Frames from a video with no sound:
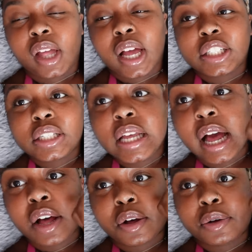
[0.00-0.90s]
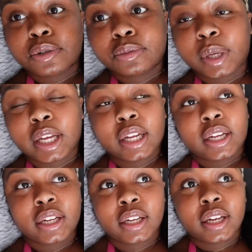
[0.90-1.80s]
I just got home
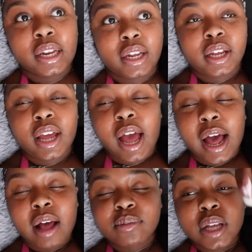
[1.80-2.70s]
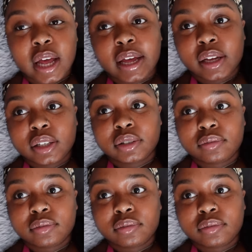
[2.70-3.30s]
and I'm tired.